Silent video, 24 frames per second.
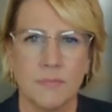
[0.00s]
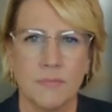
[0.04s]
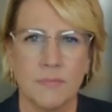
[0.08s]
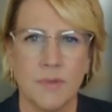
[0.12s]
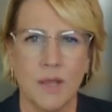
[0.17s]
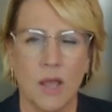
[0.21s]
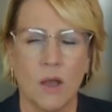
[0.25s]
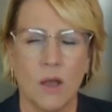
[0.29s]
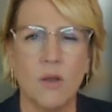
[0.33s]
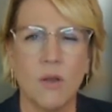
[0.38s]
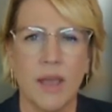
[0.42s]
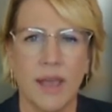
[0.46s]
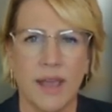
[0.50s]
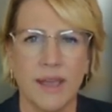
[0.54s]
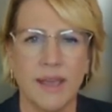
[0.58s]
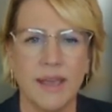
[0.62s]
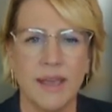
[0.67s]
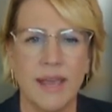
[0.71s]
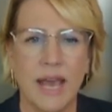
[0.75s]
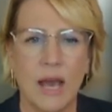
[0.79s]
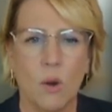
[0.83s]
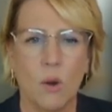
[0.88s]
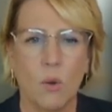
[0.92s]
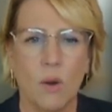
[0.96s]
Okay.
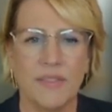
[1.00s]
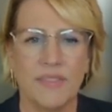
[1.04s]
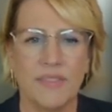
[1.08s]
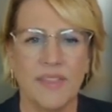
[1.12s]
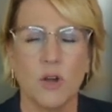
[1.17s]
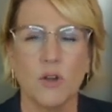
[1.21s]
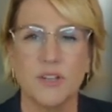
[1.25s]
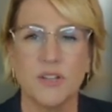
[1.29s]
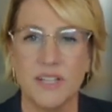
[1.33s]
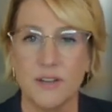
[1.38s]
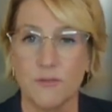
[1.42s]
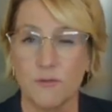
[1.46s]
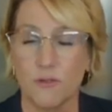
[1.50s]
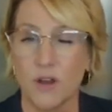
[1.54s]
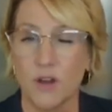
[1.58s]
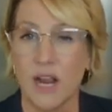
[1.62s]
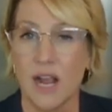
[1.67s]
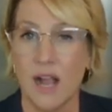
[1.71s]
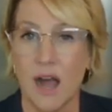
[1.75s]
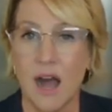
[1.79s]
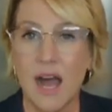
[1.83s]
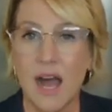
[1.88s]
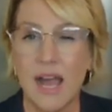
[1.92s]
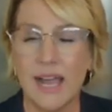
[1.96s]
Well, and there are different
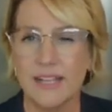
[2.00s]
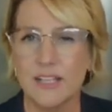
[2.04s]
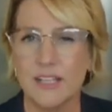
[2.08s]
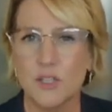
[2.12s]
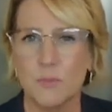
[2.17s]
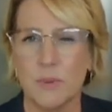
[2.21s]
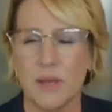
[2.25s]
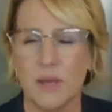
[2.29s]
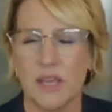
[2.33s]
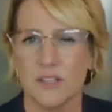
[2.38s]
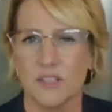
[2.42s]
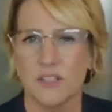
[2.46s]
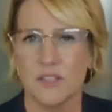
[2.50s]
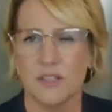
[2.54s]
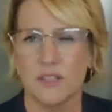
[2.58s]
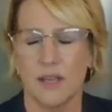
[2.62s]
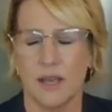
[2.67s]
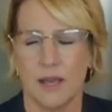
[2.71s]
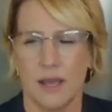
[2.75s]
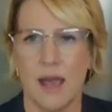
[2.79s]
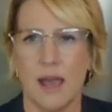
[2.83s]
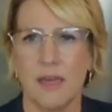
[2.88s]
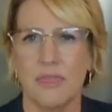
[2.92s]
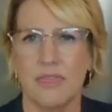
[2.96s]
kinds, because
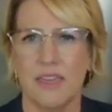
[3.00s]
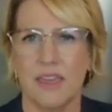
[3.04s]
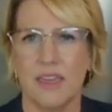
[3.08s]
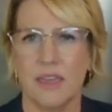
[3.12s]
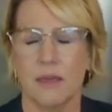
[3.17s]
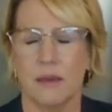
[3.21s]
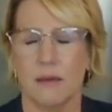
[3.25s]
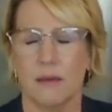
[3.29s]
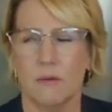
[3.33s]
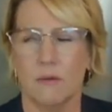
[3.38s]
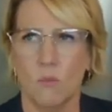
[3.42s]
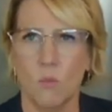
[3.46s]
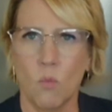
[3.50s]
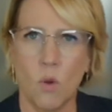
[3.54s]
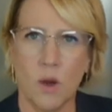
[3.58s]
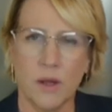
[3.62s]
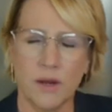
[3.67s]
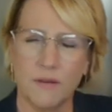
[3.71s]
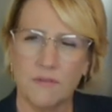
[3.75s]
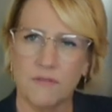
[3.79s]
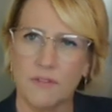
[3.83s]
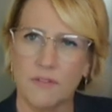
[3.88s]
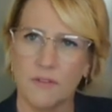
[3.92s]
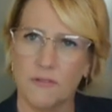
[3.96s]
I, I think
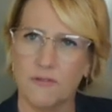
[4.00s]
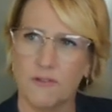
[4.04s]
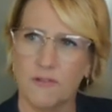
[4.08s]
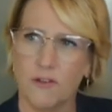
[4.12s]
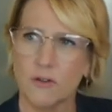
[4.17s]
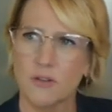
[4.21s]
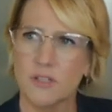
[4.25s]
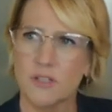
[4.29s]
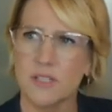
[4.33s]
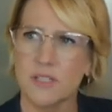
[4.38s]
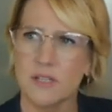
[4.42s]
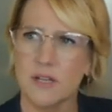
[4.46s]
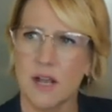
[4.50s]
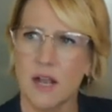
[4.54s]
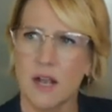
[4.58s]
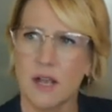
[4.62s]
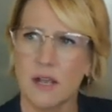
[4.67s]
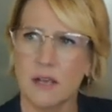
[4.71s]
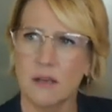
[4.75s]
one of the first